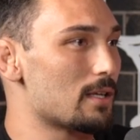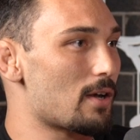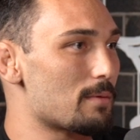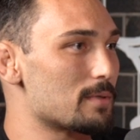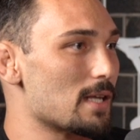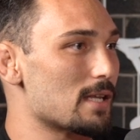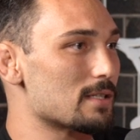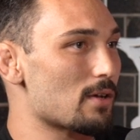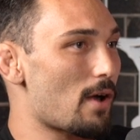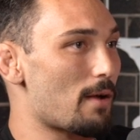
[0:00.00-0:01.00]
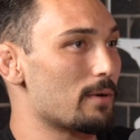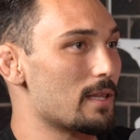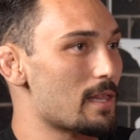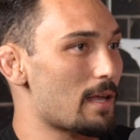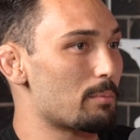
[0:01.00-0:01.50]
you know what I'm saying? So I
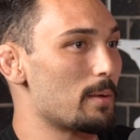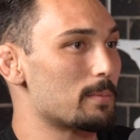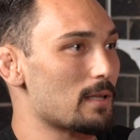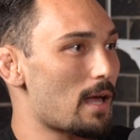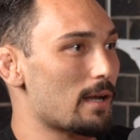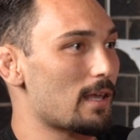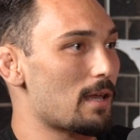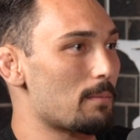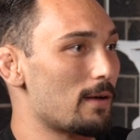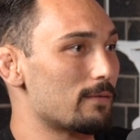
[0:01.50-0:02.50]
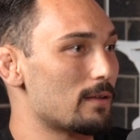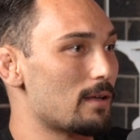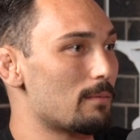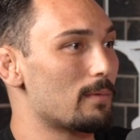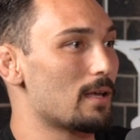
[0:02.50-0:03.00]
really like peeped a lot of game off of them.